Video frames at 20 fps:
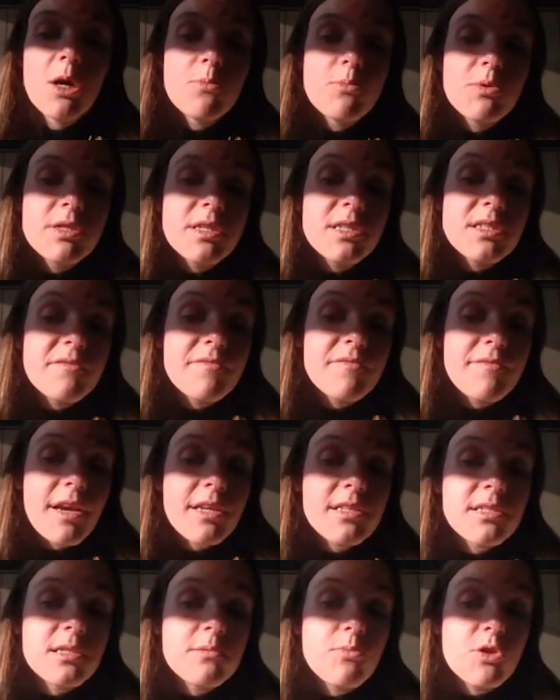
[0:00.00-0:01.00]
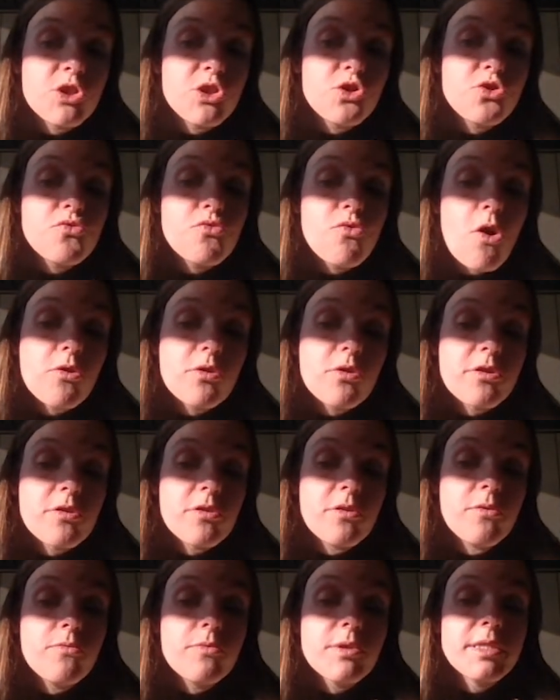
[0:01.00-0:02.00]
but this effect is much
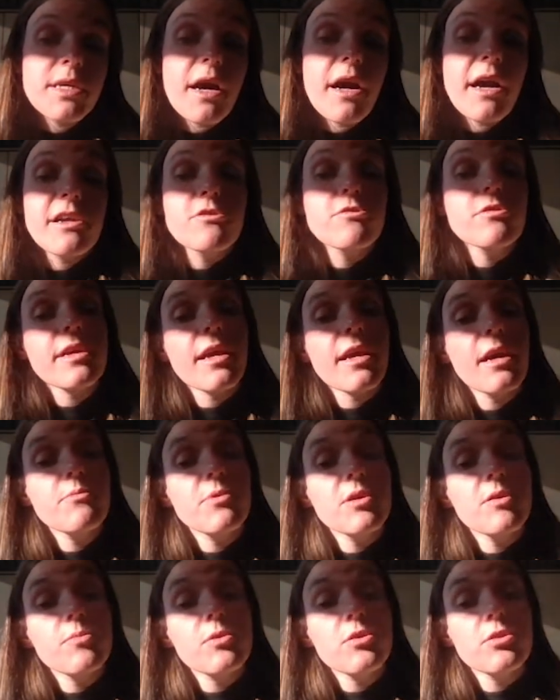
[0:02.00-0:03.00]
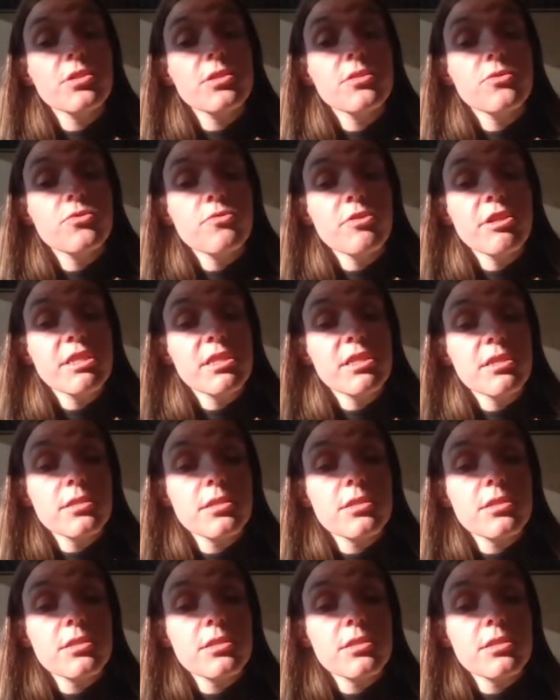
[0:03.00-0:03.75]
stronger with the higher cadmium concentrations